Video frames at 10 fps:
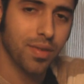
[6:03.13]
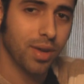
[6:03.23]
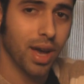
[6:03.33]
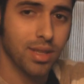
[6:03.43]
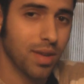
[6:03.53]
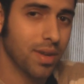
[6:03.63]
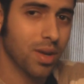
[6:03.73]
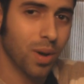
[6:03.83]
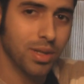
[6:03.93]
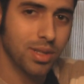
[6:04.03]
If you guys have
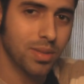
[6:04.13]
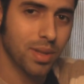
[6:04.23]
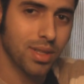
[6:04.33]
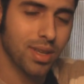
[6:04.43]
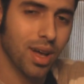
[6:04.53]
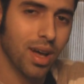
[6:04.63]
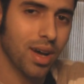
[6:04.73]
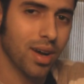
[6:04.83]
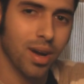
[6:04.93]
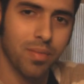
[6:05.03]
any questions about the
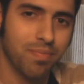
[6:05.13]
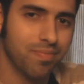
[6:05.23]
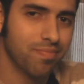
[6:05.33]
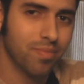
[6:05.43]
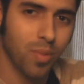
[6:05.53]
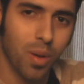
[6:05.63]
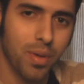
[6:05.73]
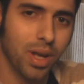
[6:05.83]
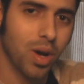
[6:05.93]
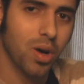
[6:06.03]
song or
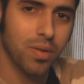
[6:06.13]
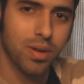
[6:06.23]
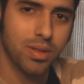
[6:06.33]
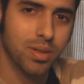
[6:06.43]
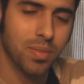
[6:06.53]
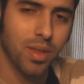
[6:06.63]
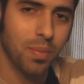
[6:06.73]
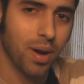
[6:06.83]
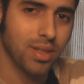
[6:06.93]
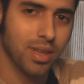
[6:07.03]
want me to go over some
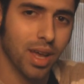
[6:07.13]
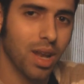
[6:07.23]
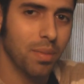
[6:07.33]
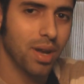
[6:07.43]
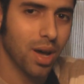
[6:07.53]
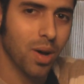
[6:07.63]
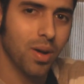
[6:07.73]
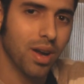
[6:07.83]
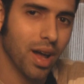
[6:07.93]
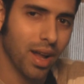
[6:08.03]
other parts again, let me
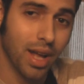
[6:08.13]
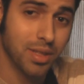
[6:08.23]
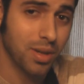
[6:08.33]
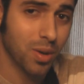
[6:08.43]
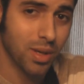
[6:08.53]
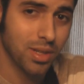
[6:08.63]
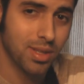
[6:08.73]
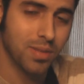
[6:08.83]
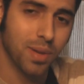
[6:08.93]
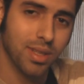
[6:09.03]
know and I'll answer your
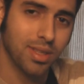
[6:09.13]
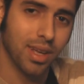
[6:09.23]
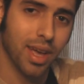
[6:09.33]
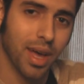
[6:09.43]
questions as best as I